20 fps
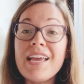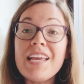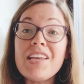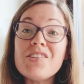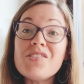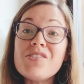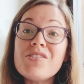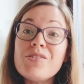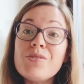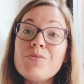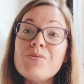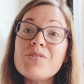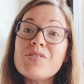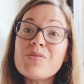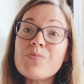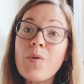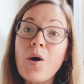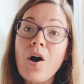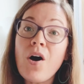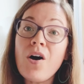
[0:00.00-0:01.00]
is too
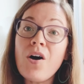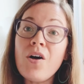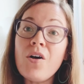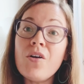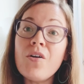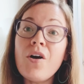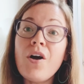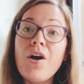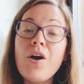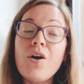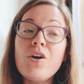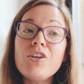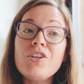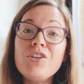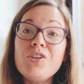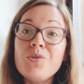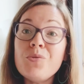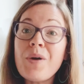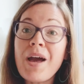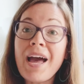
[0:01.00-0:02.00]
small.
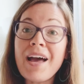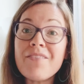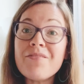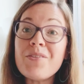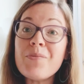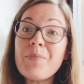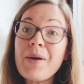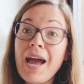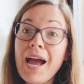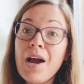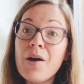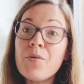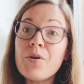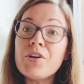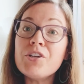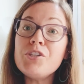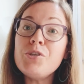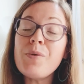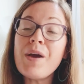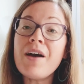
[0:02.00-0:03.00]
You have the
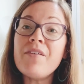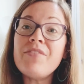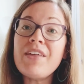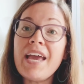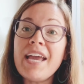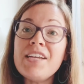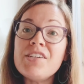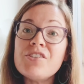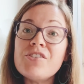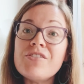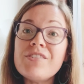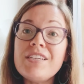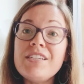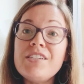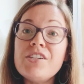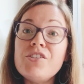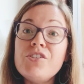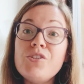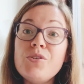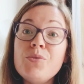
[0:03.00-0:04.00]
power, you have the agency
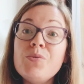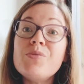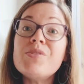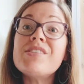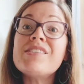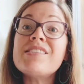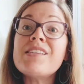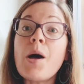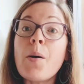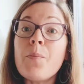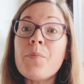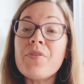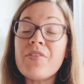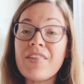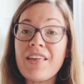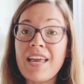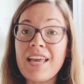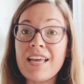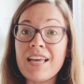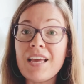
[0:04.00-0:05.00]
to do
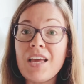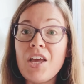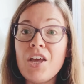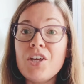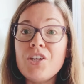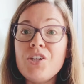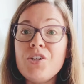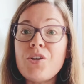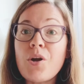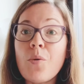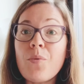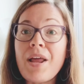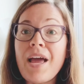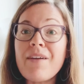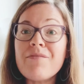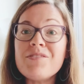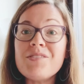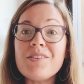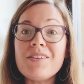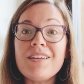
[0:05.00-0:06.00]
something. You don't
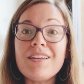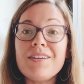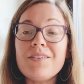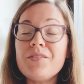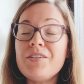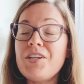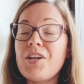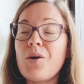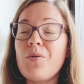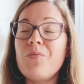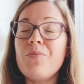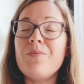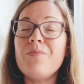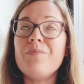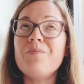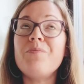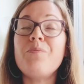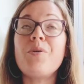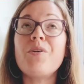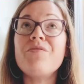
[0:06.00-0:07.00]
have to, you know,
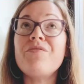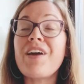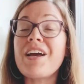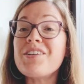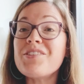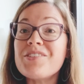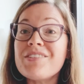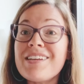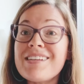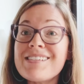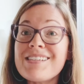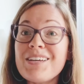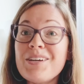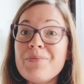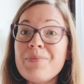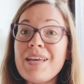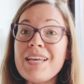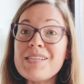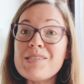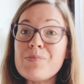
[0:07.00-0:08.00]

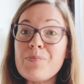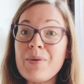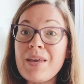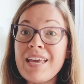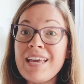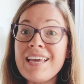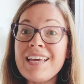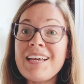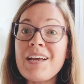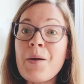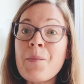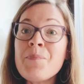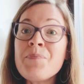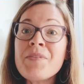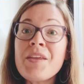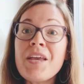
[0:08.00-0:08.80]
perfectionism is big,